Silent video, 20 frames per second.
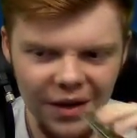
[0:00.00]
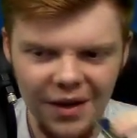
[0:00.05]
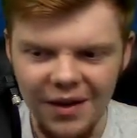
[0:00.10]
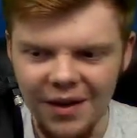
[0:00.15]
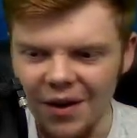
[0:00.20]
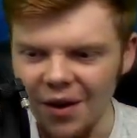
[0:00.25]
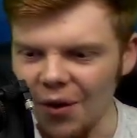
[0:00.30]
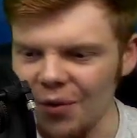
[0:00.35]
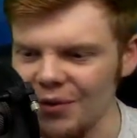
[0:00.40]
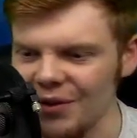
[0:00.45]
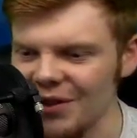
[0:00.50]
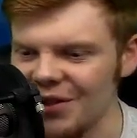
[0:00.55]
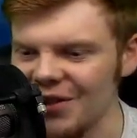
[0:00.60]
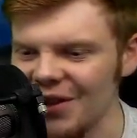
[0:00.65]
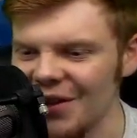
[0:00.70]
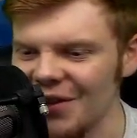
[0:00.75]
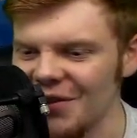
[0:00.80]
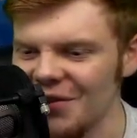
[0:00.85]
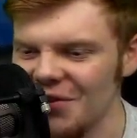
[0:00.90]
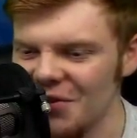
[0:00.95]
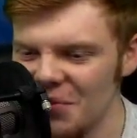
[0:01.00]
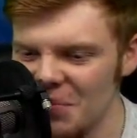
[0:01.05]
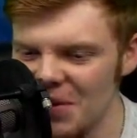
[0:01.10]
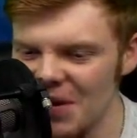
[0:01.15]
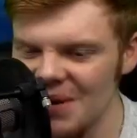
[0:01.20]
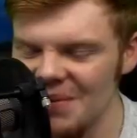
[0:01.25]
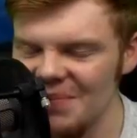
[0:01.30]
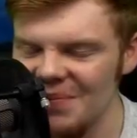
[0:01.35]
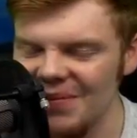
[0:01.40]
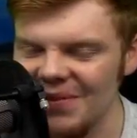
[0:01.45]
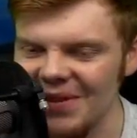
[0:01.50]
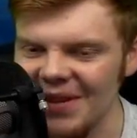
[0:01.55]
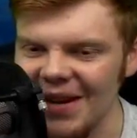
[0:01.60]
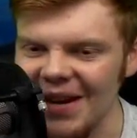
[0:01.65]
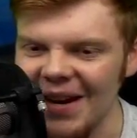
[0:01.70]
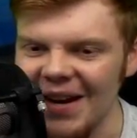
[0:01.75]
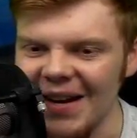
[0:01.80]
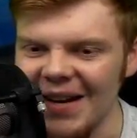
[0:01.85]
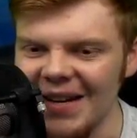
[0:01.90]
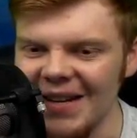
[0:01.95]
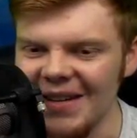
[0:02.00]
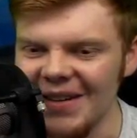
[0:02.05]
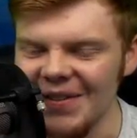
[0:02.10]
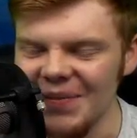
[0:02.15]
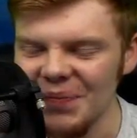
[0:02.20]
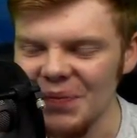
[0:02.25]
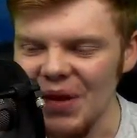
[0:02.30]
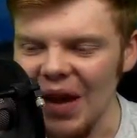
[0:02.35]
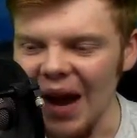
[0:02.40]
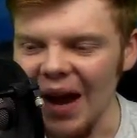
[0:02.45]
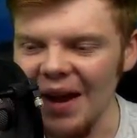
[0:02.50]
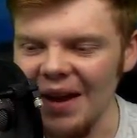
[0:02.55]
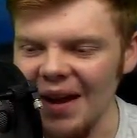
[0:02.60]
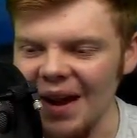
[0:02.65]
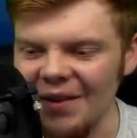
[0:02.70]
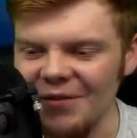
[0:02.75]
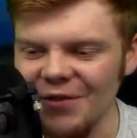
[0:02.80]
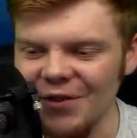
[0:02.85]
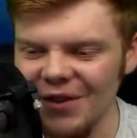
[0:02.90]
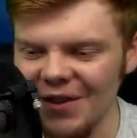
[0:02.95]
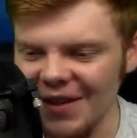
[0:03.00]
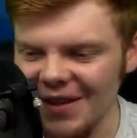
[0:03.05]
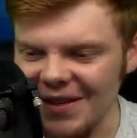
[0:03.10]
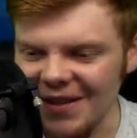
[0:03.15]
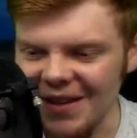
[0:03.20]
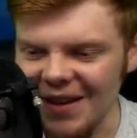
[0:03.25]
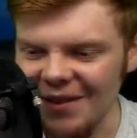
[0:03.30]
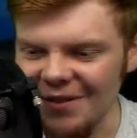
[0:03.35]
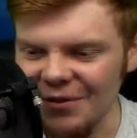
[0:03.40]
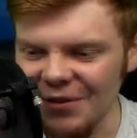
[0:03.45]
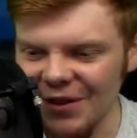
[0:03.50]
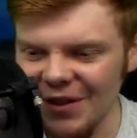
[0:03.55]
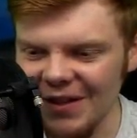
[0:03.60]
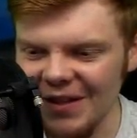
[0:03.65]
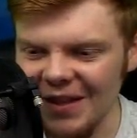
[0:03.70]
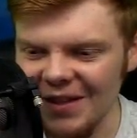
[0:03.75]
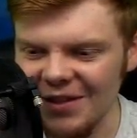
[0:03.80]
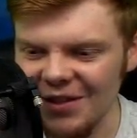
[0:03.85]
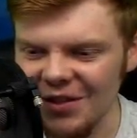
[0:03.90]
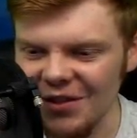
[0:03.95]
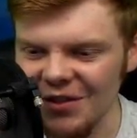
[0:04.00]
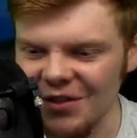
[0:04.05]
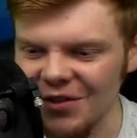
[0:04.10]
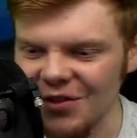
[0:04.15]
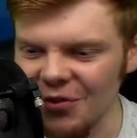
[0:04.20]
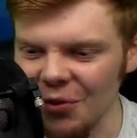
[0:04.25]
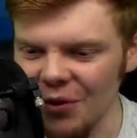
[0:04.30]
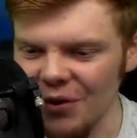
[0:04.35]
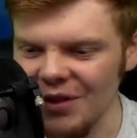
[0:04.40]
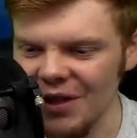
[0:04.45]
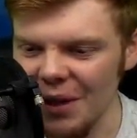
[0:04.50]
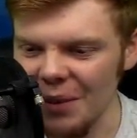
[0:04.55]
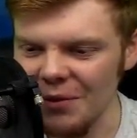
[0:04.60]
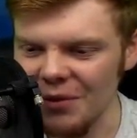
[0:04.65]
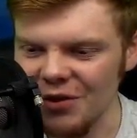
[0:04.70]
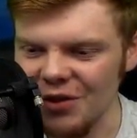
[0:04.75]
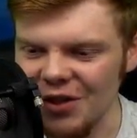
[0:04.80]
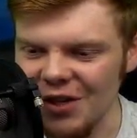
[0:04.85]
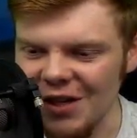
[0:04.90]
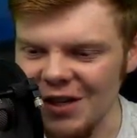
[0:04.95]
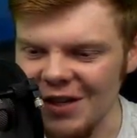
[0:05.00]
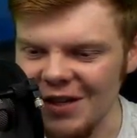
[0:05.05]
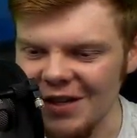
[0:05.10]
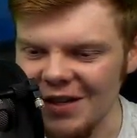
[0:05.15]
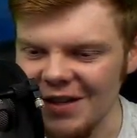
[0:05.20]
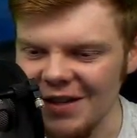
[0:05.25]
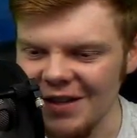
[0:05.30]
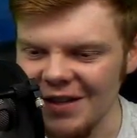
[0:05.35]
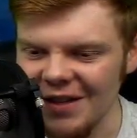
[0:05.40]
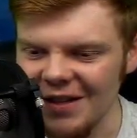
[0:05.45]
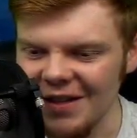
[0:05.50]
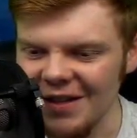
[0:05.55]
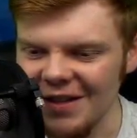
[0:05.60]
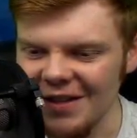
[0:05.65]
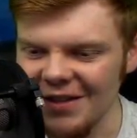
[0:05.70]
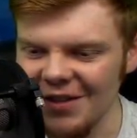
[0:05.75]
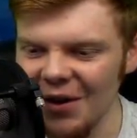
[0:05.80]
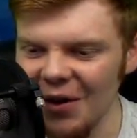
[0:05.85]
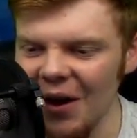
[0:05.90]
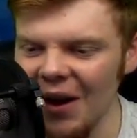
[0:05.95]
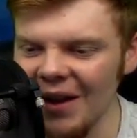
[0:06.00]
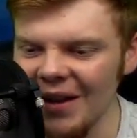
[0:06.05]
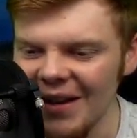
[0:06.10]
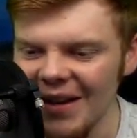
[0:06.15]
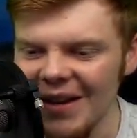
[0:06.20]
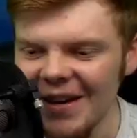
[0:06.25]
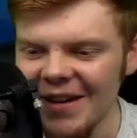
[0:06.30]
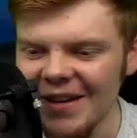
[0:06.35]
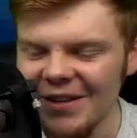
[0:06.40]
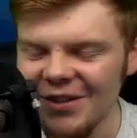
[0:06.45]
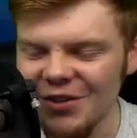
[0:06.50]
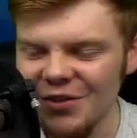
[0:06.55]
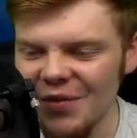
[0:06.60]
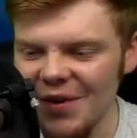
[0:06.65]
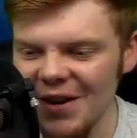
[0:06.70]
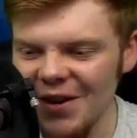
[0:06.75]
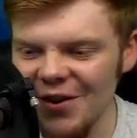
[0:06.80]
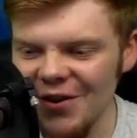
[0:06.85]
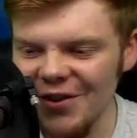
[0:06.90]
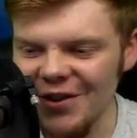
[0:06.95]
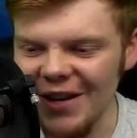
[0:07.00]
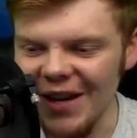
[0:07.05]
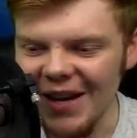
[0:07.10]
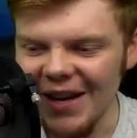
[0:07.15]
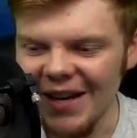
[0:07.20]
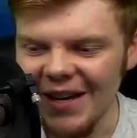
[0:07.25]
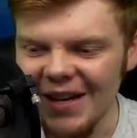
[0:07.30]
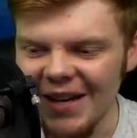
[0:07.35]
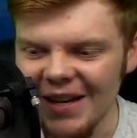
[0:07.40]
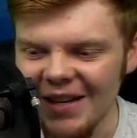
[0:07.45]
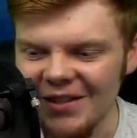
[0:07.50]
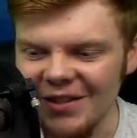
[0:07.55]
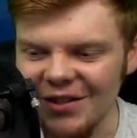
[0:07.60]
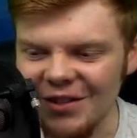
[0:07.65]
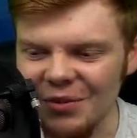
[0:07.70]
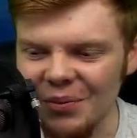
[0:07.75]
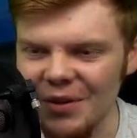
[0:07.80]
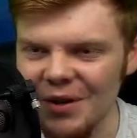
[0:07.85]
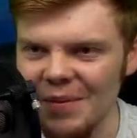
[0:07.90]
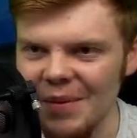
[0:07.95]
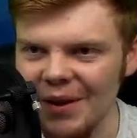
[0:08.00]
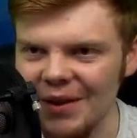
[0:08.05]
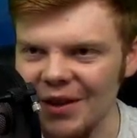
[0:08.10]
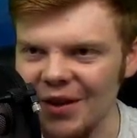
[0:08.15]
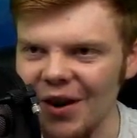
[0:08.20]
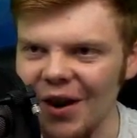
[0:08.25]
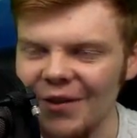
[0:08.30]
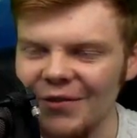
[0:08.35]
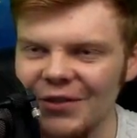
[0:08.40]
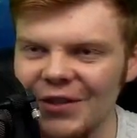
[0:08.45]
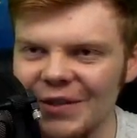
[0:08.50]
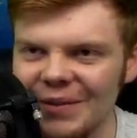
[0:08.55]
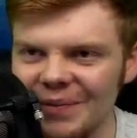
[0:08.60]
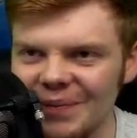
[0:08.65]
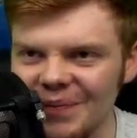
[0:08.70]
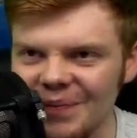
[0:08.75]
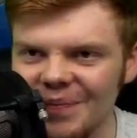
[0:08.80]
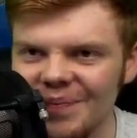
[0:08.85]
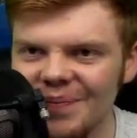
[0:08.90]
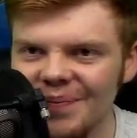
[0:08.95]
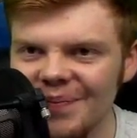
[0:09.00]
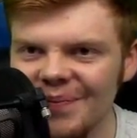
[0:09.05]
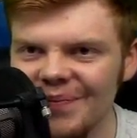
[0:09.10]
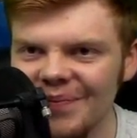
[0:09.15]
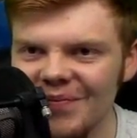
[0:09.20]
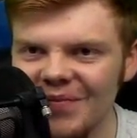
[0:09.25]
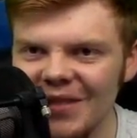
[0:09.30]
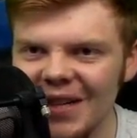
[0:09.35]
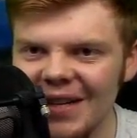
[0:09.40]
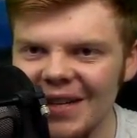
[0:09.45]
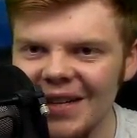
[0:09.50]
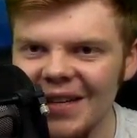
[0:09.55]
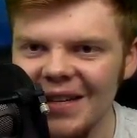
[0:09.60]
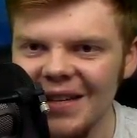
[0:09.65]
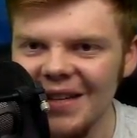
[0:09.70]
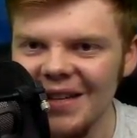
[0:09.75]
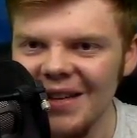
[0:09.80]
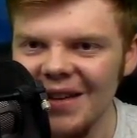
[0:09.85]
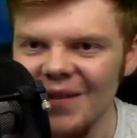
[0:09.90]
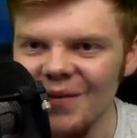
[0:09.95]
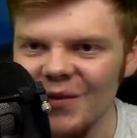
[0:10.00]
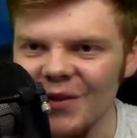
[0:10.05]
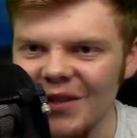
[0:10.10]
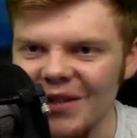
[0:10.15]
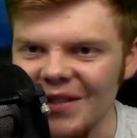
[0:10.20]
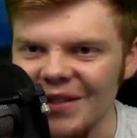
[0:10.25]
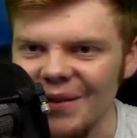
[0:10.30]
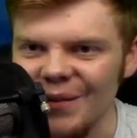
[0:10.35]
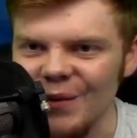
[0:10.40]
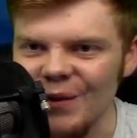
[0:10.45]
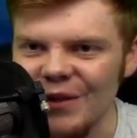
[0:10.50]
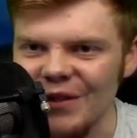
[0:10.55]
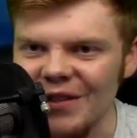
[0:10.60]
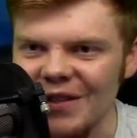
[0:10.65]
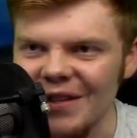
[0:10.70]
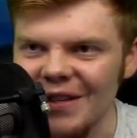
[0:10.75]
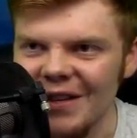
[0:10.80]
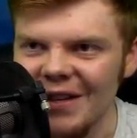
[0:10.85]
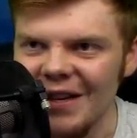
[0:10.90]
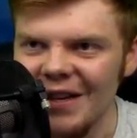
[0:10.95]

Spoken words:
Only cider, new meme. Yeah. I feel like that's a good story time with Jyggy. No, triggered. Just tweet about the coffee. Let me see.